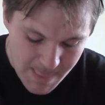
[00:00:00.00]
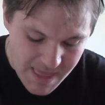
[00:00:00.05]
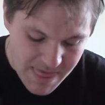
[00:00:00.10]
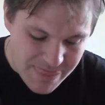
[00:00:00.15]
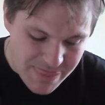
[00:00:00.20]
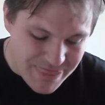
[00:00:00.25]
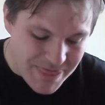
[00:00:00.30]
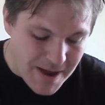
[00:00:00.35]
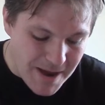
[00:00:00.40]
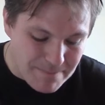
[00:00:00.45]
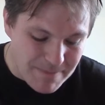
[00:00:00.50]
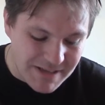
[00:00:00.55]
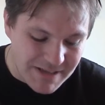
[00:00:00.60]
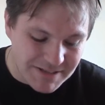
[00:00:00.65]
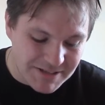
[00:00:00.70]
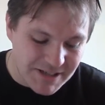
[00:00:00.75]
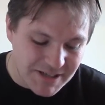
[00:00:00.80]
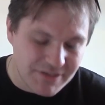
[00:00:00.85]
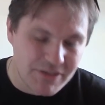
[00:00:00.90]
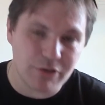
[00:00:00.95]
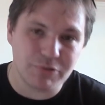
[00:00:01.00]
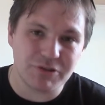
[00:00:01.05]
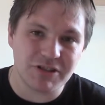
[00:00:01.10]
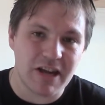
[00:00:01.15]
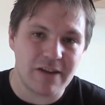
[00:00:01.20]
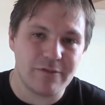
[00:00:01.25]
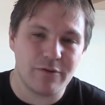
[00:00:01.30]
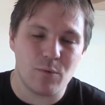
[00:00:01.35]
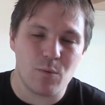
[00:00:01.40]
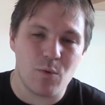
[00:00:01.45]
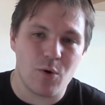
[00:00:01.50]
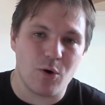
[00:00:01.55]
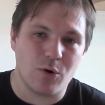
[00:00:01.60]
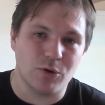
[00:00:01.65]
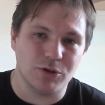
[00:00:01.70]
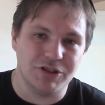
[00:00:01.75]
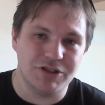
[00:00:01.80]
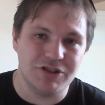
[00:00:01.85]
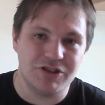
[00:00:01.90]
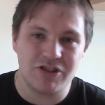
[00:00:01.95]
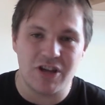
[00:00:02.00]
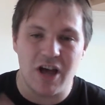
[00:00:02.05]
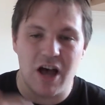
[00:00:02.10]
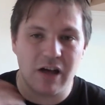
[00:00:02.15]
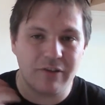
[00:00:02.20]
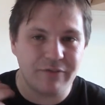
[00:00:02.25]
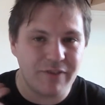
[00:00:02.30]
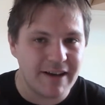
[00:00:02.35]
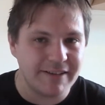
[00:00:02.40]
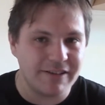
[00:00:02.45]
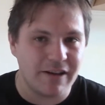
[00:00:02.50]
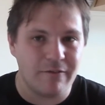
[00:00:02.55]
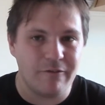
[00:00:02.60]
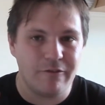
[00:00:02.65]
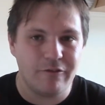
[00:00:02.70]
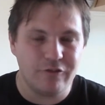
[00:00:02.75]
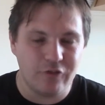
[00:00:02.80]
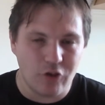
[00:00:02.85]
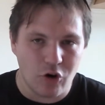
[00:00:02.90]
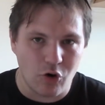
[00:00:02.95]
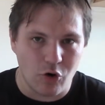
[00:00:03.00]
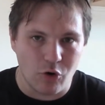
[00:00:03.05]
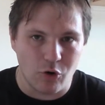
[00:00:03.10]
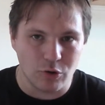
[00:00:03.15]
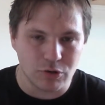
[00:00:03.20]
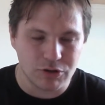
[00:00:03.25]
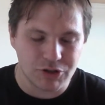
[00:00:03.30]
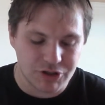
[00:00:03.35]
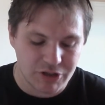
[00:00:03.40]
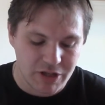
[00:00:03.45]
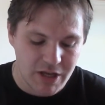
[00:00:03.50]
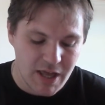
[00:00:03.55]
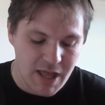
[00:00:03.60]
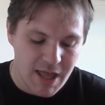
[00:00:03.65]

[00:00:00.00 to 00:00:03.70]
That being said though, cipher wardens are fighting on 4s,